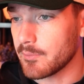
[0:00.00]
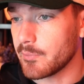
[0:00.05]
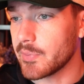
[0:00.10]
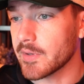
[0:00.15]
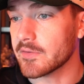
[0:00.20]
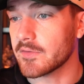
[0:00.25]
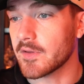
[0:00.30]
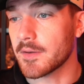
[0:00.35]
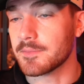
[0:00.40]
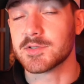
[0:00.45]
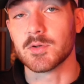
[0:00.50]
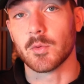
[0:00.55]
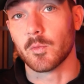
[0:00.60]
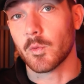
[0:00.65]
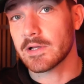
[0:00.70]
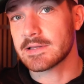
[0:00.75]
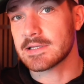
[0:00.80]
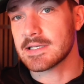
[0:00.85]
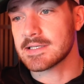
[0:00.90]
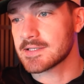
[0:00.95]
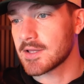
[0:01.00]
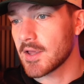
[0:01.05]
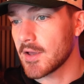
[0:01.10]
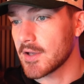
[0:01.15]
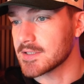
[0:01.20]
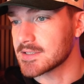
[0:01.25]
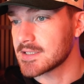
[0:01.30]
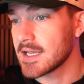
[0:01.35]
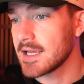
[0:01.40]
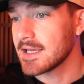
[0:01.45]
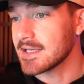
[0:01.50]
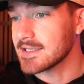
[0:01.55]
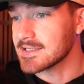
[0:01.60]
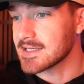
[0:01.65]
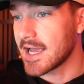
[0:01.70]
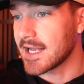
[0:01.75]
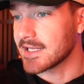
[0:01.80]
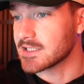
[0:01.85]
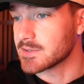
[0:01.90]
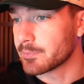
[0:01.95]
buildup. So what this does is
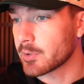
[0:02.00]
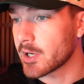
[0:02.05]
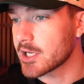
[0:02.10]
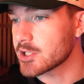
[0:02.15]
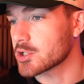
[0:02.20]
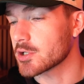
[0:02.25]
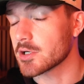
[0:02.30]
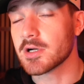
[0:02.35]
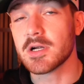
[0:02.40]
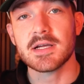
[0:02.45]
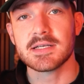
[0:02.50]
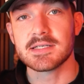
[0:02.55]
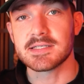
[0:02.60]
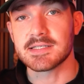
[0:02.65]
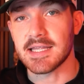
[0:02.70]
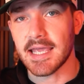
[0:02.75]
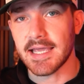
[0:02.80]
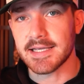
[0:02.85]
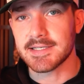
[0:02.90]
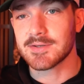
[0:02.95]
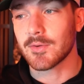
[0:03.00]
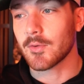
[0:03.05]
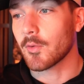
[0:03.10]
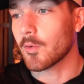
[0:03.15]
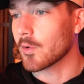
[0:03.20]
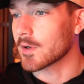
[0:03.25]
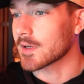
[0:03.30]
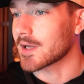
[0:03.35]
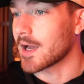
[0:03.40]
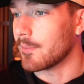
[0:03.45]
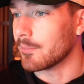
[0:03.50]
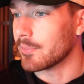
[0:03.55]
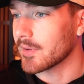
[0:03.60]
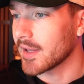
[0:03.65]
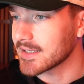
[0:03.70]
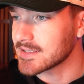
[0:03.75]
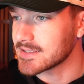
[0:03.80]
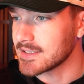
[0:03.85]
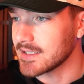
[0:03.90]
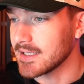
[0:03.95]
adds pressure, stakes, or
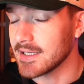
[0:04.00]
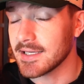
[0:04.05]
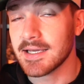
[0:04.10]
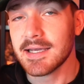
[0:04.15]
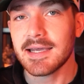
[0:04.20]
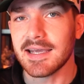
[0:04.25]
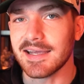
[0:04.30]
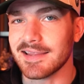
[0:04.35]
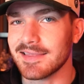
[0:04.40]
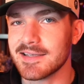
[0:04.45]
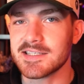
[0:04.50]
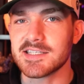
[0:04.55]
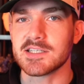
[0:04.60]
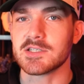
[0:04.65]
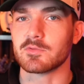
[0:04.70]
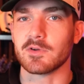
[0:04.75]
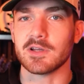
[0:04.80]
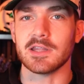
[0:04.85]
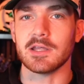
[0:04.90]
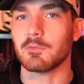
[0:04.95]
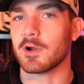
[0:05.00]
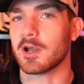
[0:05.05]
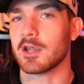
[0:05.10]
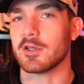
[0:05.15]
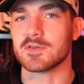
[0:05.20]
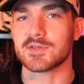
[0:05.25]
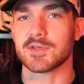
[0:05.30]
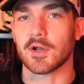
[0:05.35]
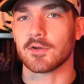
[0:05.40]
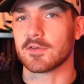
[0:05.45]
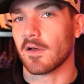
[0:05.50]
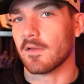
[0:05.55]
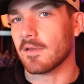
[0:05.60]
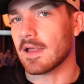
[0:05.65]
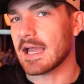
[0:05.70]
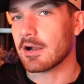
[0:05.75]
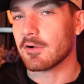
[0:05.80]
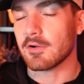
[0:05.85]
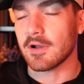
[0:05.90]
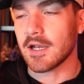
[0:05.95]
complexity, and this is really where you start to
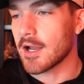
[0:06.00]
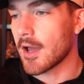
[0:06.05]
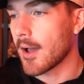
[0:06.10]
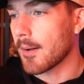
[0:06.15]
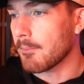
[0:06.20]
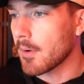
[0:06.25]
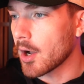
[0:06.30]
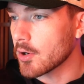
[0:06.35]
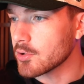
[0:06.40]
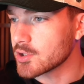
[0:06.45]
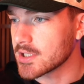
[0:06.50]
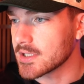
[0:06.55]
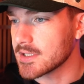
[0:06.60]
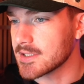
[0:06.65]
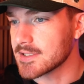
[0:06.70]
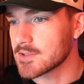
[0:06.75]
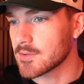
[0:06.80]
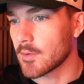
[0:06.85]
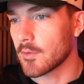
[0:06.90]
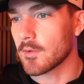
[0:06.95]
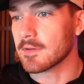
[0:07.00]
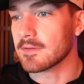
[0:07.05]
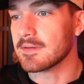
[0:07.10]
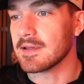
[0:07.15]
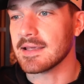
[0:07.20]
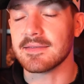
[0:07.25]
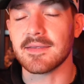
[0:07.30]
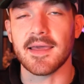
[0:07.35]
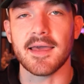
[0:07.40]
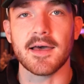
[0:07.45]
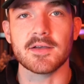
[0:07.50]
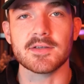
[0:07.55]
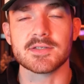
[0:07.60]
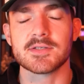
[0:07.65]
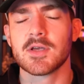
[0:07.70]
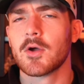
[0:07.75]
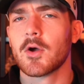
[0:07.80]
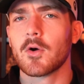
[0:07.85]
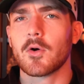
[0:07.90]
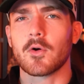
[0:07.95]
layer in emotions or details
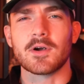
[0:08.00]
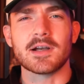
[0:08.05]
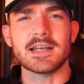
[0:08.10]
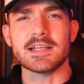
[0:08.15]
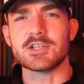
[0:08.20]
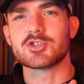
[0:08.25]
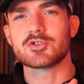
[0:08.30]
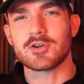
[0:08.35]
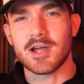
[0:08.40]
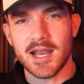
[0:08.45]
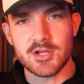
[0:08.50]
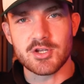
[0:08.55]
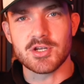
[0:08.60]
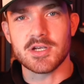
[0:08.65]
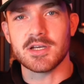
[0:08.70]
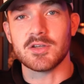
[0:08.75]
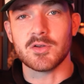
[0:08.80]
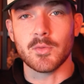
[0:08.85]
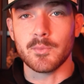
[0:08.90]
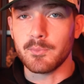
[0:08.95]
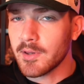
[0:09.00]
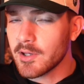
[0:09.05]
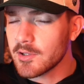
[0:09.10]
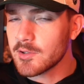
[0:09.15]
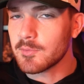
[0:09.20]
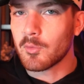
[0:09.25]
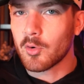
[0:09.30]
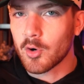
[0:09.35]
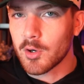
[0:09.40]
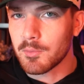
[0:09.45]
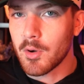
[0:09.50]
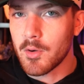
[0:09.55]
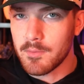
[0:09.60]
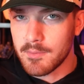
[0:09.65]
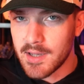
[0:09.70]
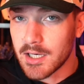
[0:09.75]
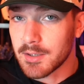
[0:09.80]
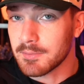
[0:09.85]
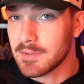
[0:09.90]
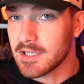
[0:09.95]
or any strategy to build more
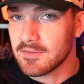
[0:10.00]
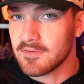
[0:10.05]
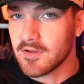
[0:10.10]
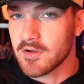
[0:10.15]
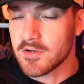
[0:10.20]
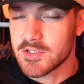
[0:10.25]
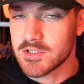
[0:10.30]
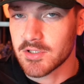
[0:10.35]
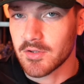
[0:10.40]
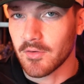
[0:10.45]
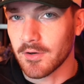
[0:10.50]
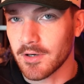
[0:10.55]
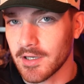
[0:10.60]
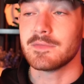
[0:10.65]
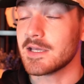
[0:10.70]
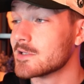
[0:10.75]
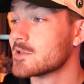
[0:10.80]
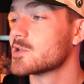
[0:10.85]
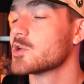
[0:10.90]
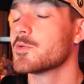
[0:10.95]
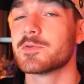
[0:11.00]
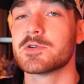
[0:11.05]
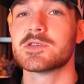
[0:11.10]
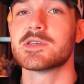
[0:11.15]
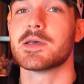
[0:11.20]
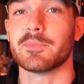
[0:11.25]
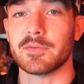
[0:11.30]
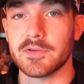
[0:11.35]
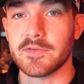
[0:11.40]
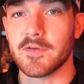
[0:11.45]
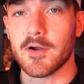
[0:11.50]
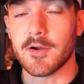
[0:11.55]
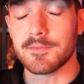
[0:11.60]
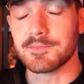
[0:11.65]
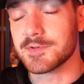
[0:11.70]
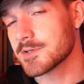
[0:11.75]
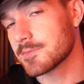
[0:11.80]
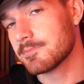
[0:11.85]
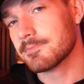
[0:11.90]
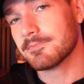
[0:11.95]
momentum into your story. In super simple
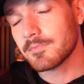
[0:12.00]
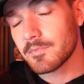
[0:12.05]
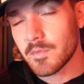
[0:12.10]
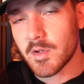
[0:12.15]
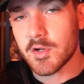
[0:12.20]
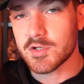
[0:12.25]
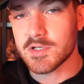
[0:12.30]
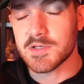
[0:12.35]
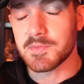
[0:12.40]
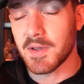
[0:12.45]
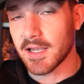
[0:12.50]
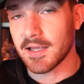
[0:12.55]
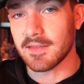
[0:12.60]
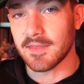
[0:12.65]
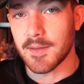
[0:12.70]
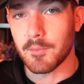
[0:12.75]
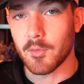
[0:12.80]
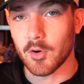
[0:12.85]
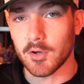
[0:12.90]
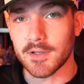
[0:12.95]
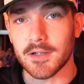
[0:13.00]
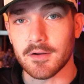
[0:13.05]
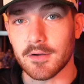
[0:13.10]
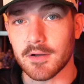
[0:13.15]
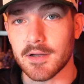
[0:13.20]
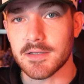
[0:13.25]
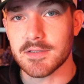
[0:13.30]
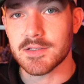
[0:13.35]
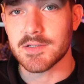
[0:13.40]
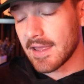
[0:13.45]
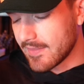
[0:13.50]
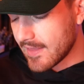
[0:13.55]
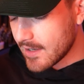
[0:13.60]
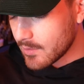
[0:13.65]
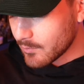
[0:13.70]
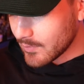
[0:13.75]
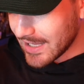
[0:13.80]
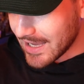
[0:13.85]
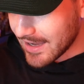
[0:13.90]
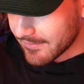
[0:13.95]
terms, you're just making them more curious. And then
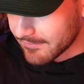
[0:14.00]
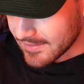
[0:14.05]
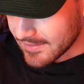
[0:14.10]
we have